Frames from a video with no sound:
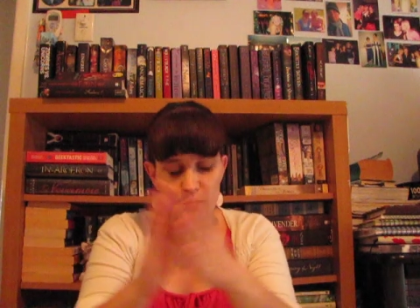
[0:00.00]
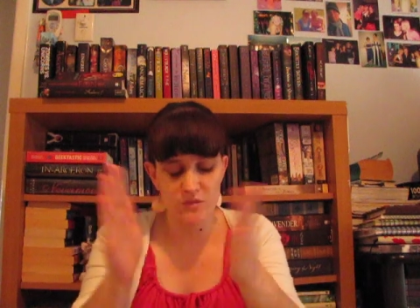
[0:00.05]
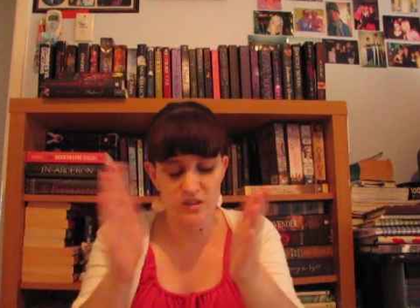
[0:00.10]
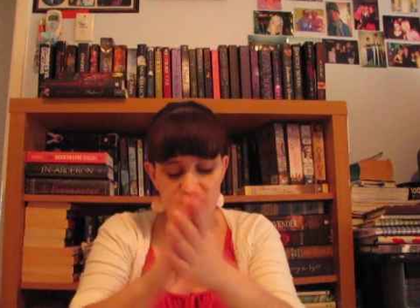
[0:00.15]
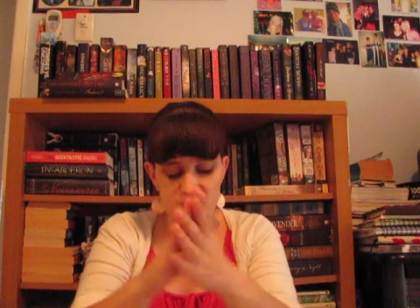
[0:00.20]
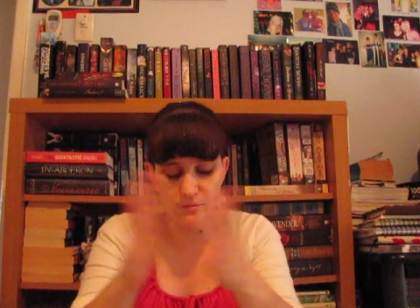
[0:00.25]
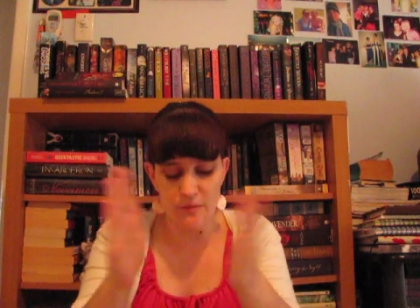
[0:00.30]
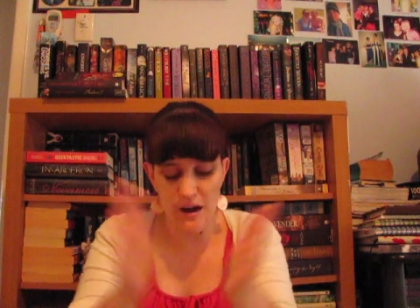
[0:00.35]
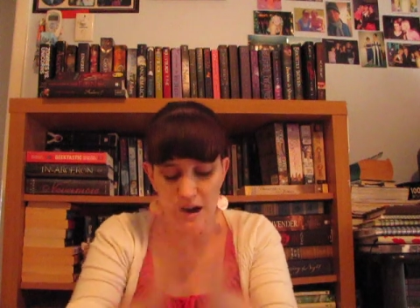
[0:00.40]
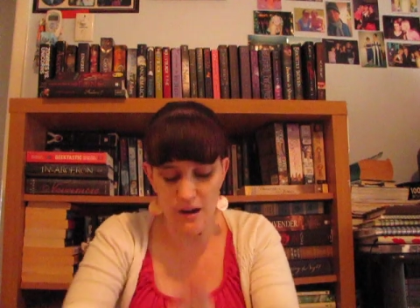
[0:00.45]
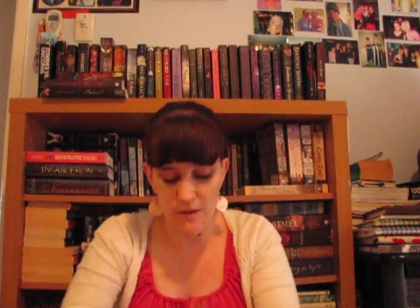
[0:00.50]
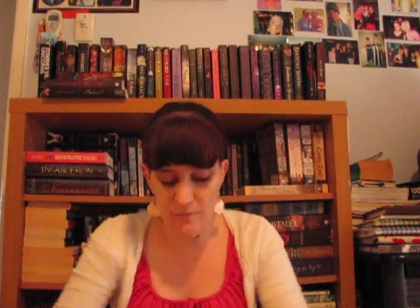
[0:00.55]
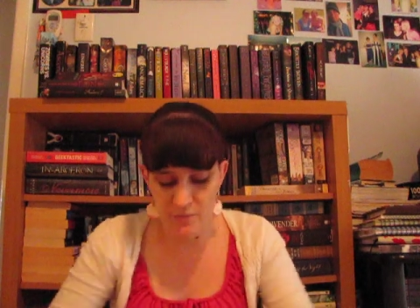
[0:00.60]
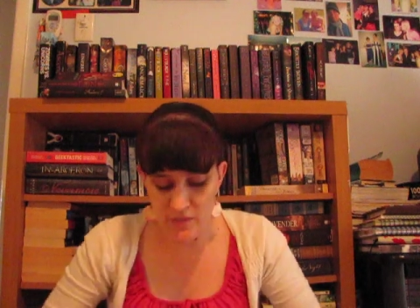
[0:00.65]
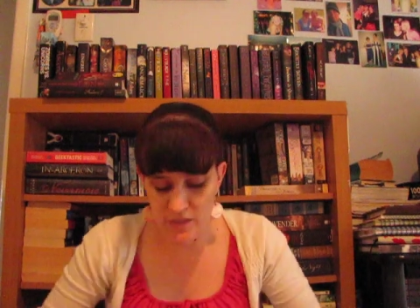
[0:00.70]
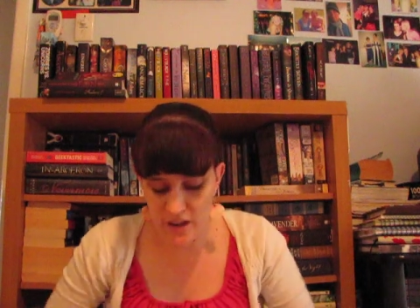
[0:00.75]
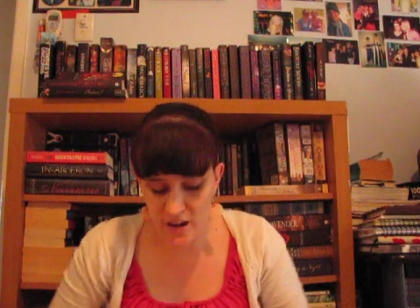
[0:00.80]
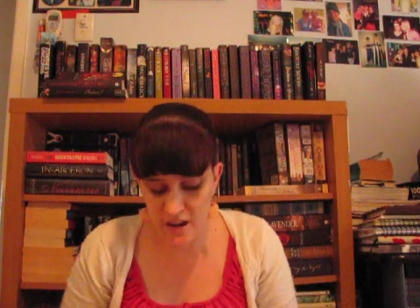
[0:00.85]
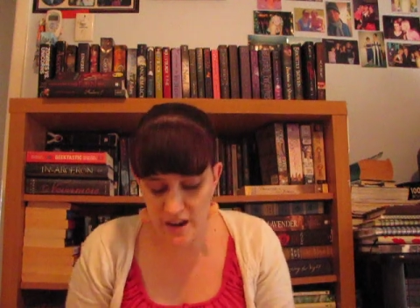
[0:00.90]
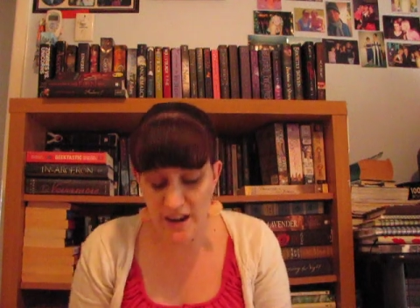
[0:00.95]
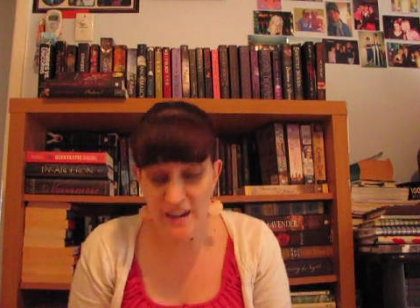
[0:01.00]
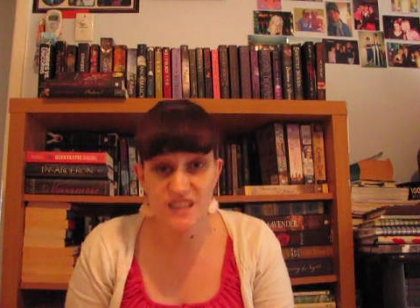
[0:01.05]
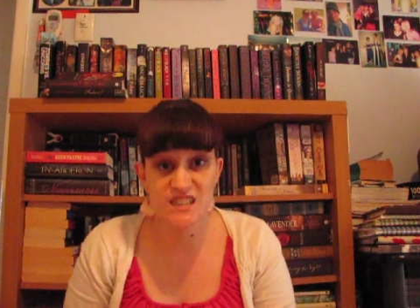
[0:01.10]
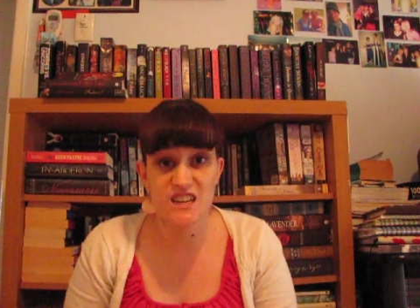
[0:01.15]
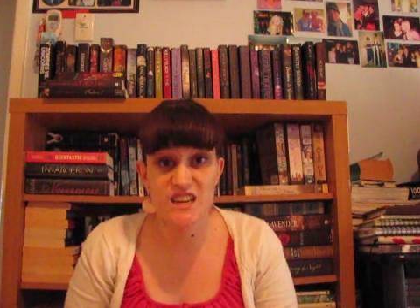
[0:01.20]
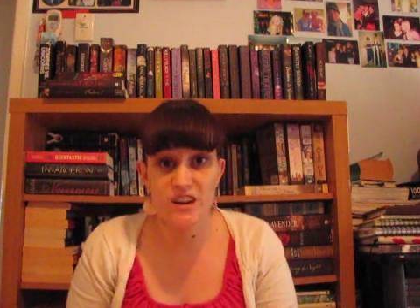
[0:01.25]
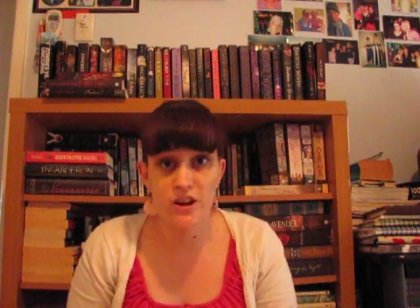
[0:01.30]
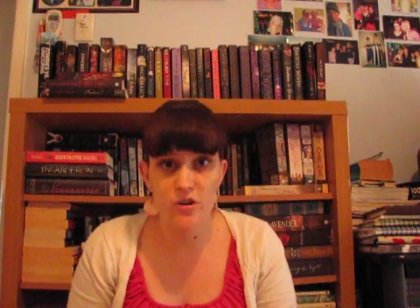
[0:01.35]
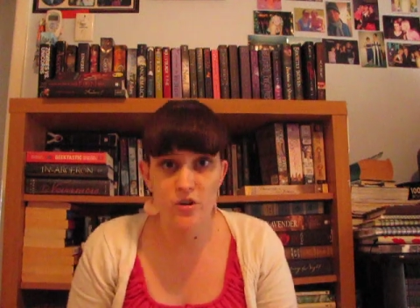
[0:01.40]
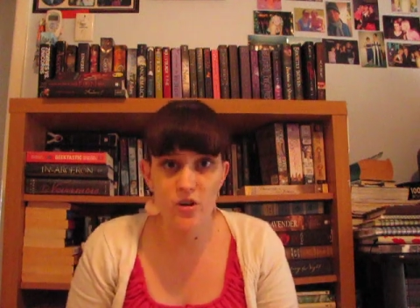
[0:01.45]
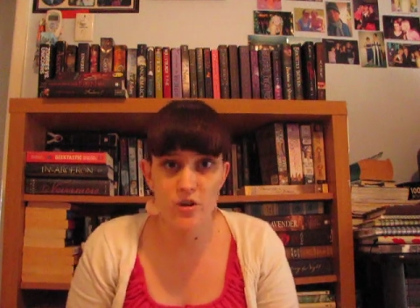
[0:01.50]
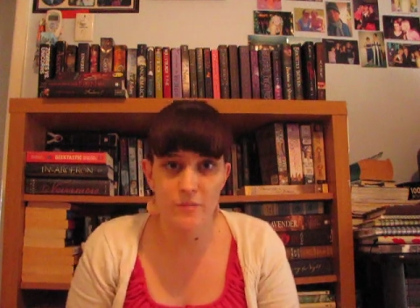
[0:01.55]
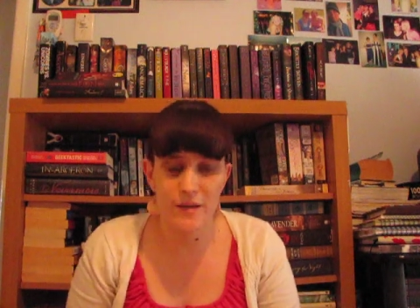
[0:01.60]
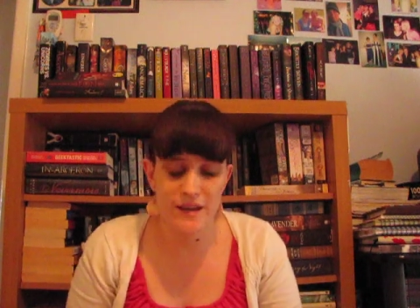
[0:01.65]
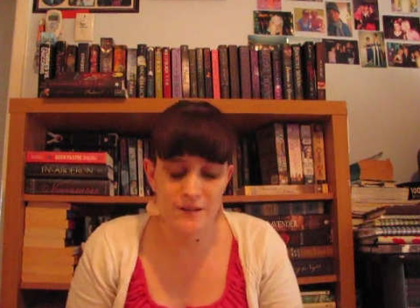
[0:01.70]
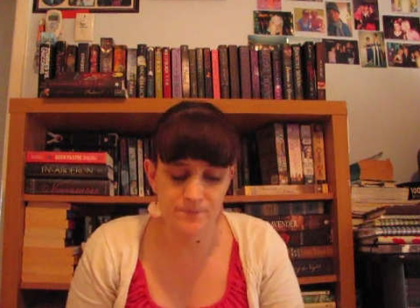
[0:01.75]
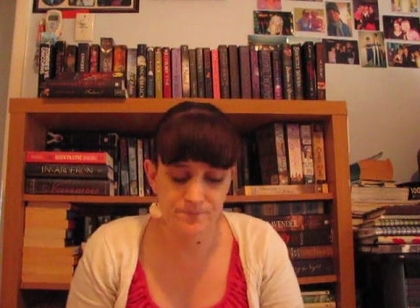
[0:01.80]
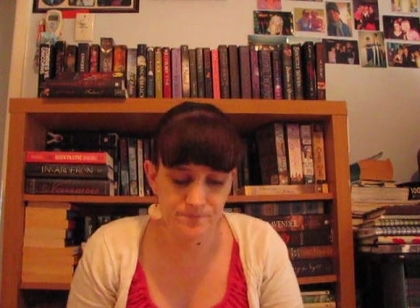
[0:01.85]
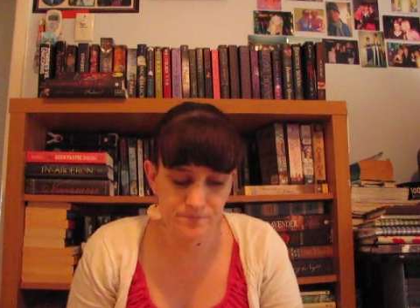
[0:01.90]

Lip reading: Melissa, and it didn't annoy me.